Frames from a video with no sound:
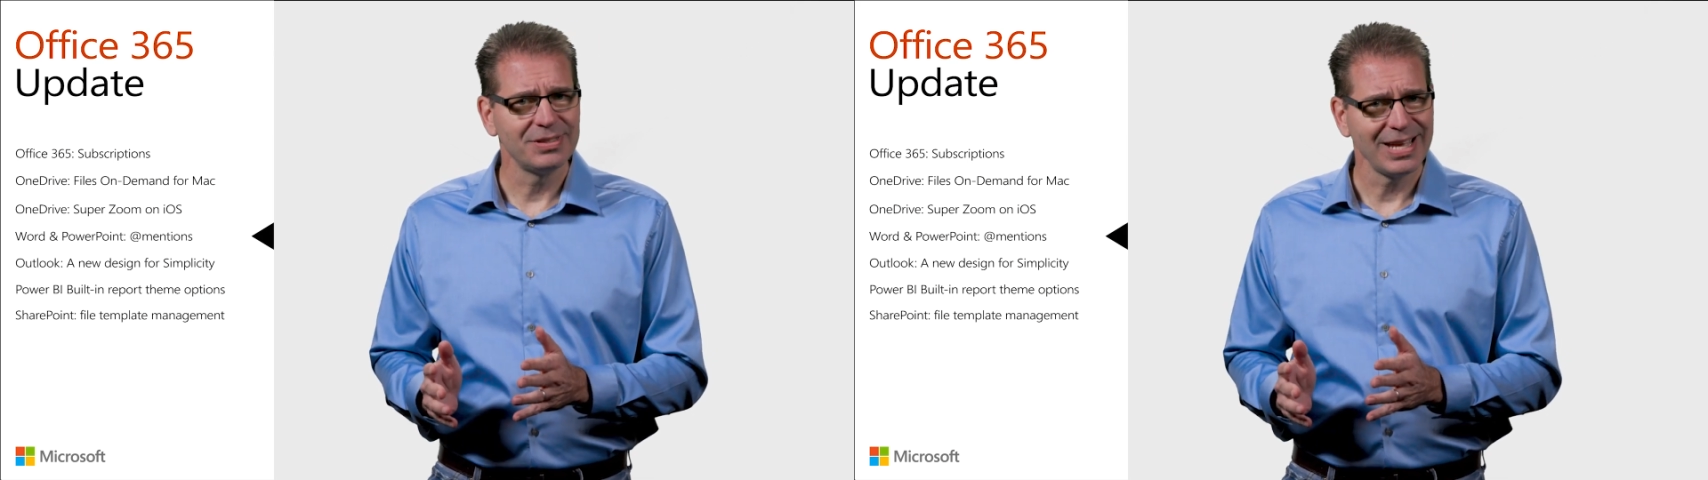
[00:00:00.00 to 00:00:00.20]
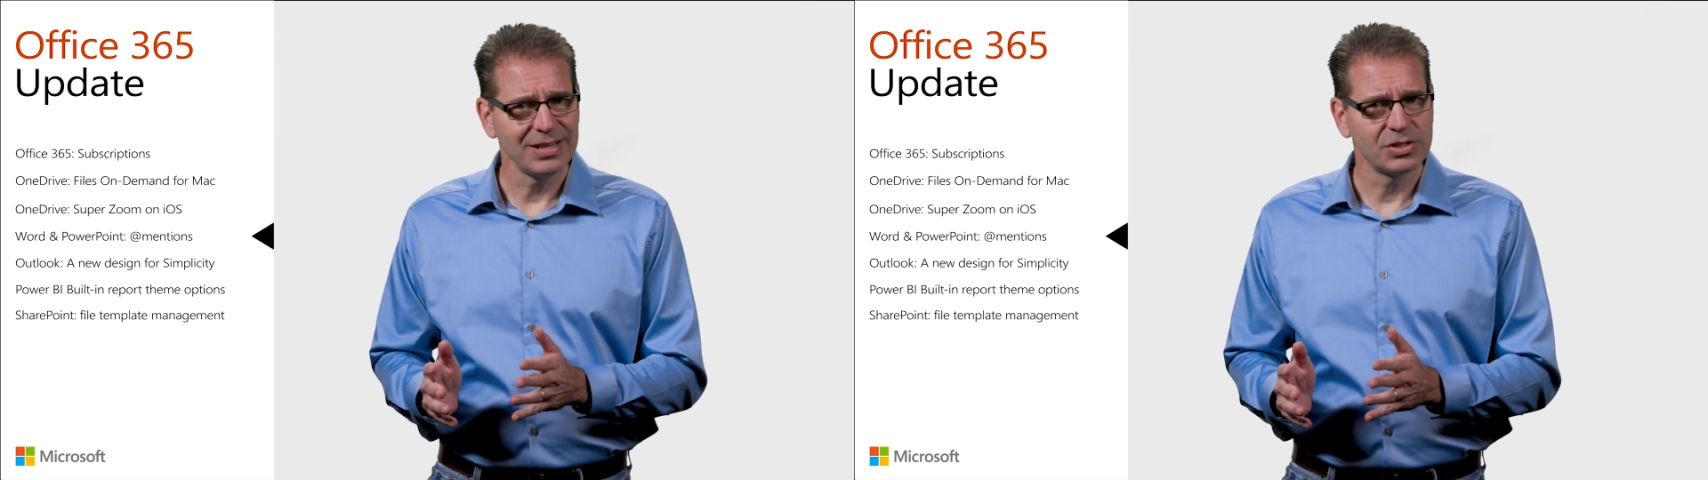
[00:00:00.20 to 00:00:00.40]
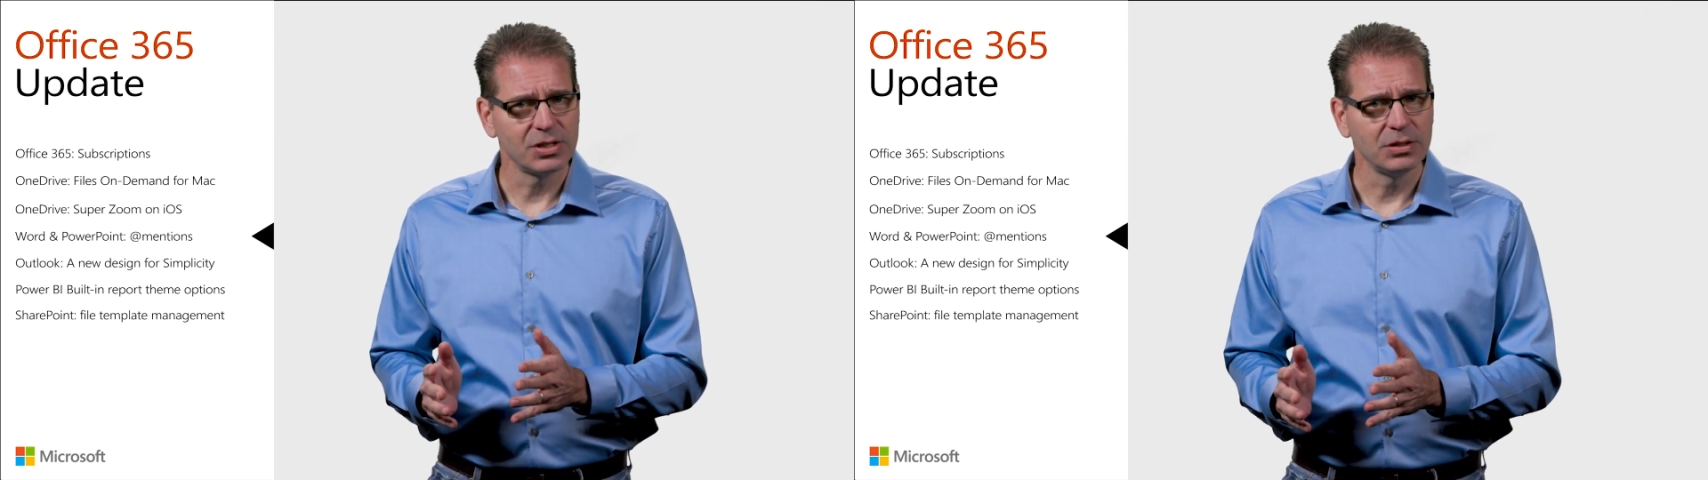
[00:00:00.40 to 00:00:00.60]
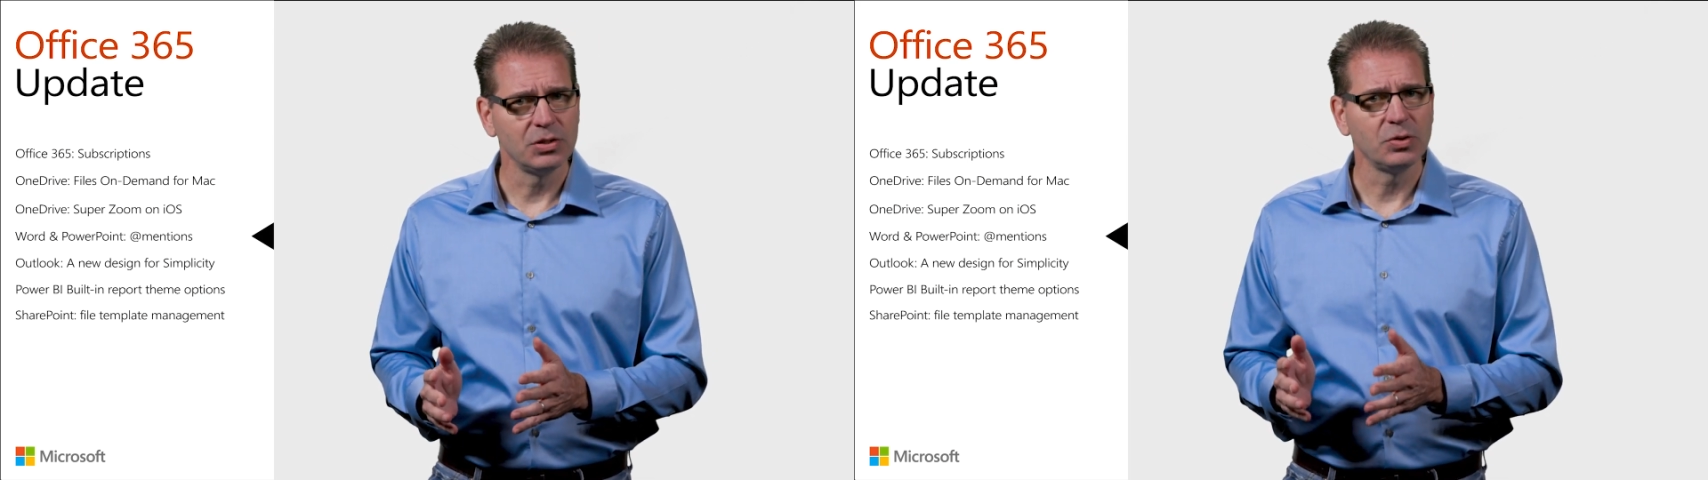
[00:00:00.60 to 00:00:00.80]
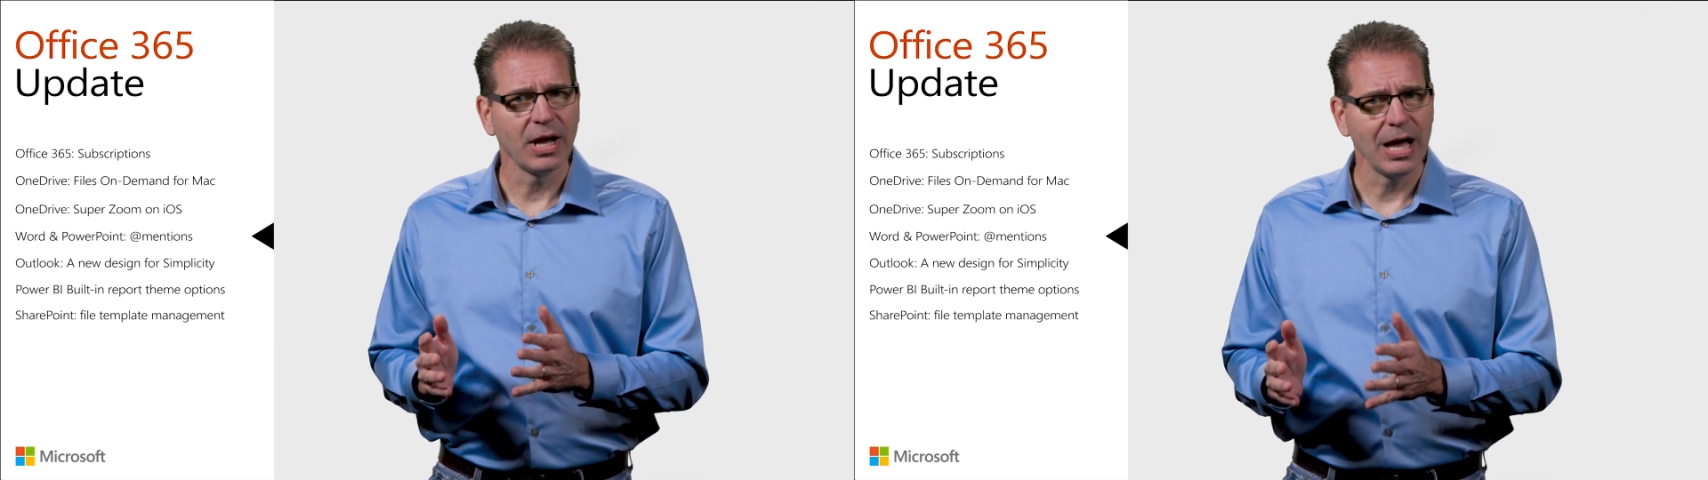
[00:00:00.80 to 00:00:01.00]
attention
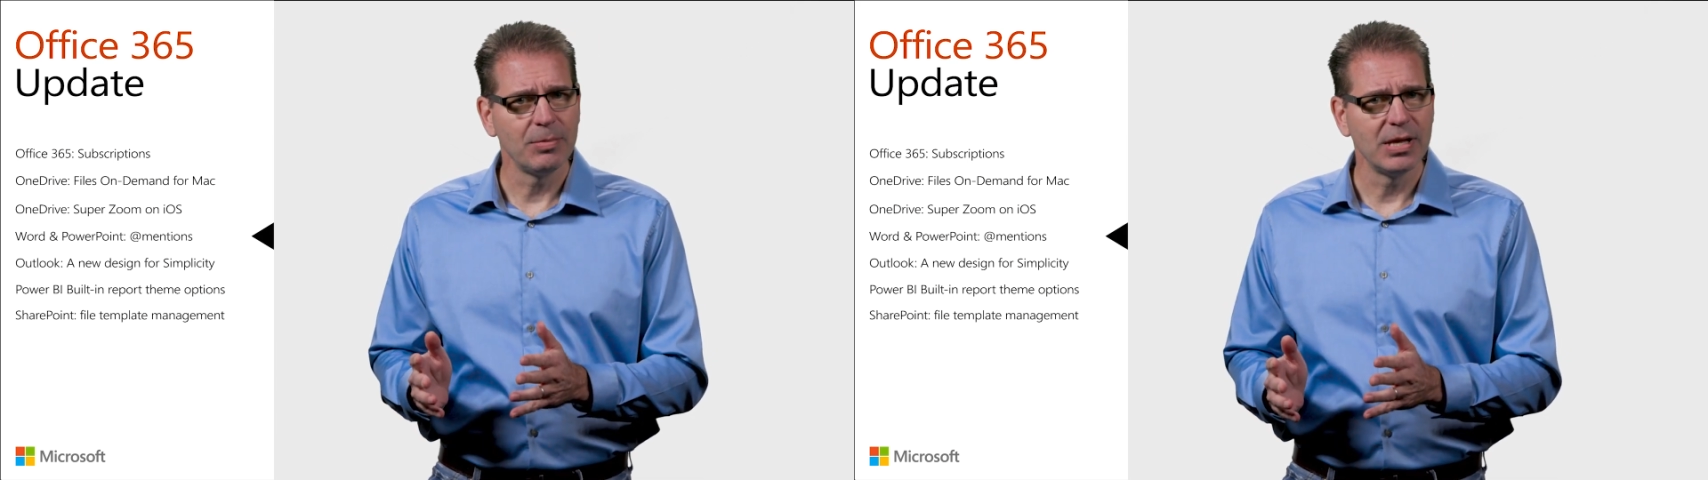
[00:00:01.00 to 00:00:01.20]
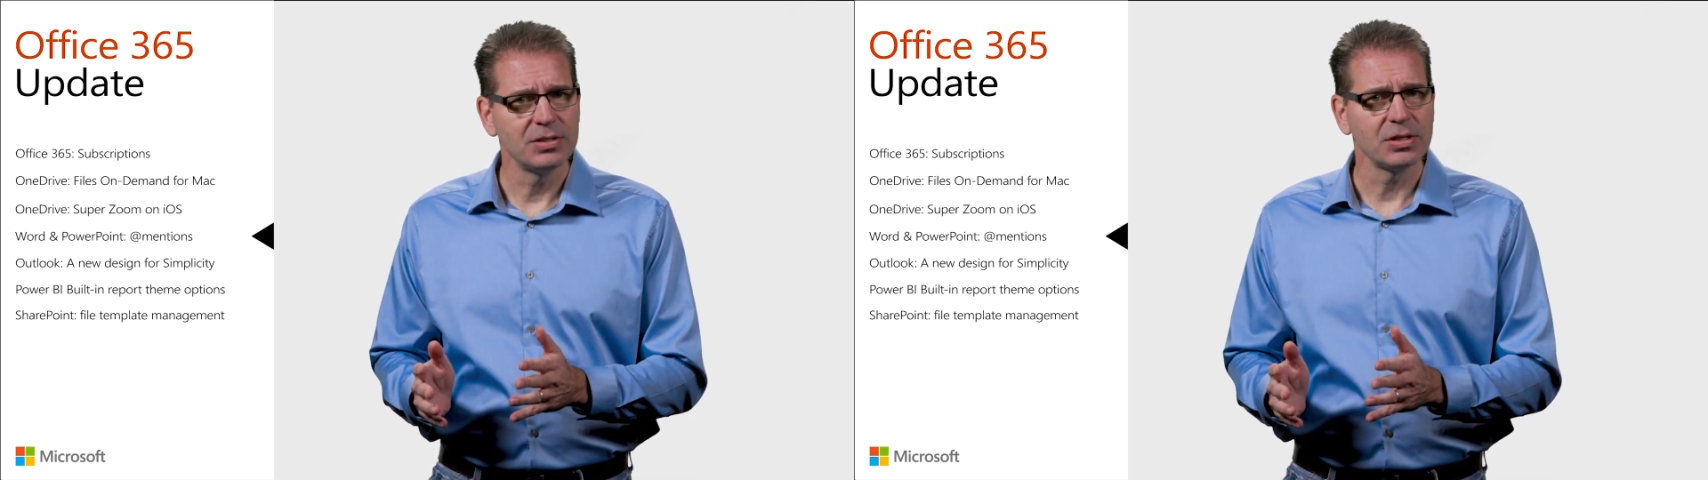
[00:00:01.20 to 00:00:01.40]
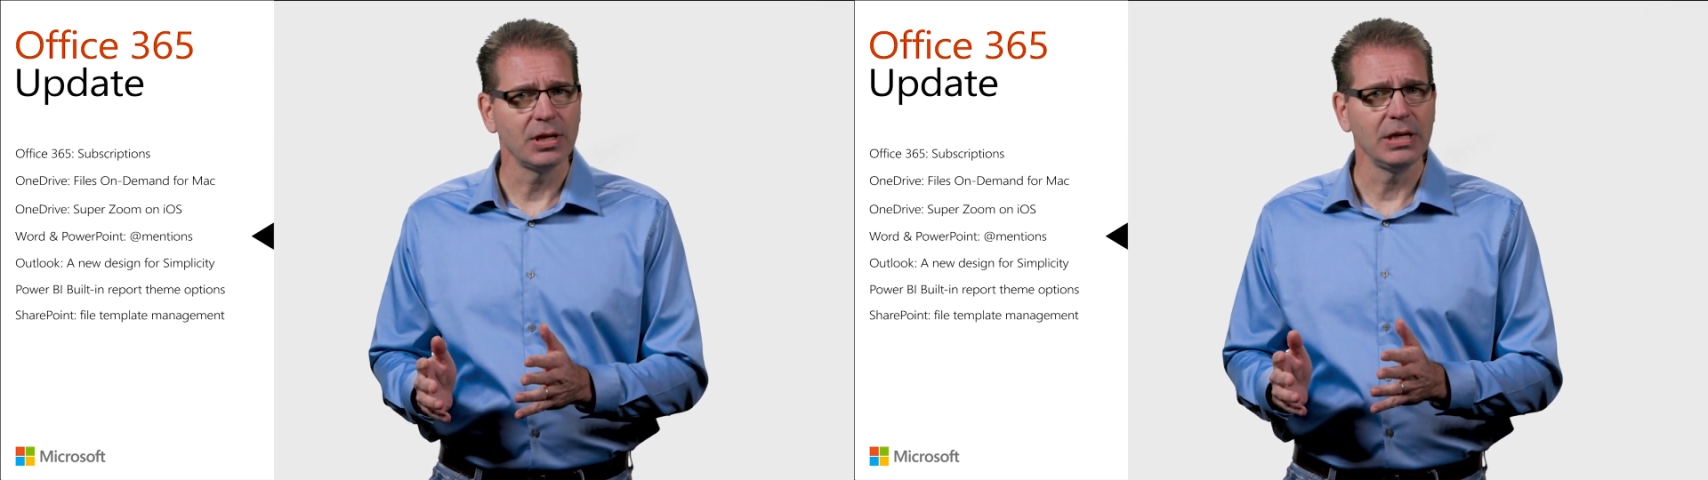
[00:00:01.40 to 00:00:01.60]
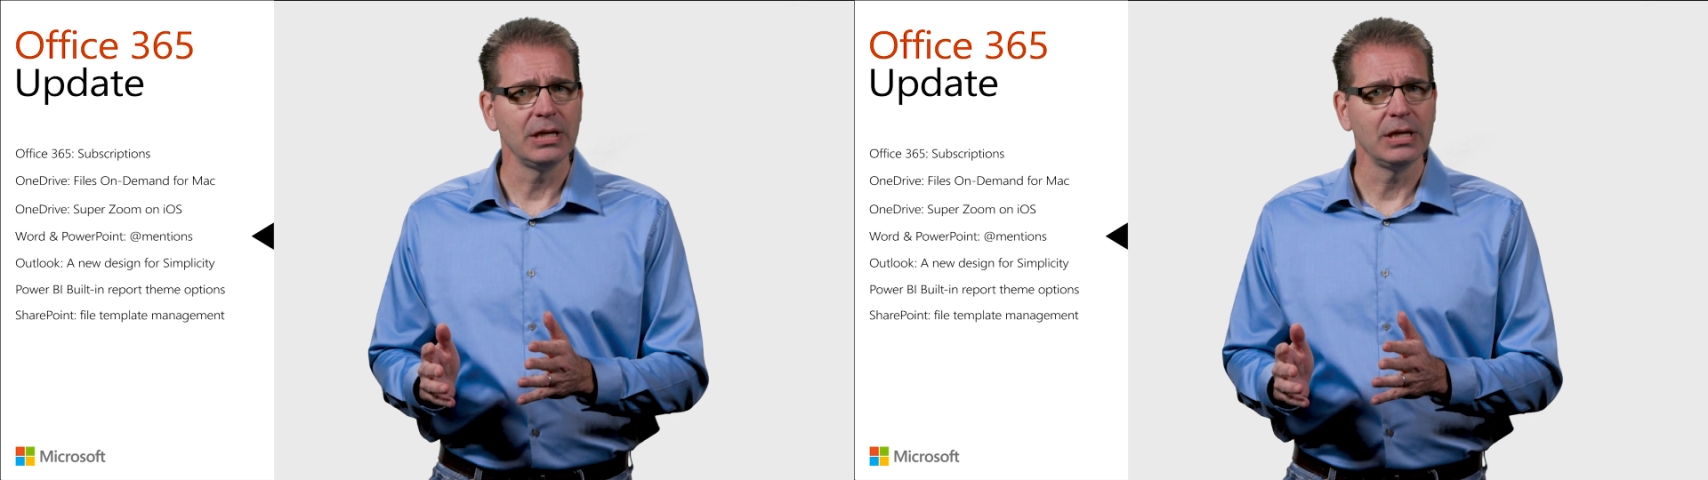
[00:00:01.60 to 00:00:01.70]
to comments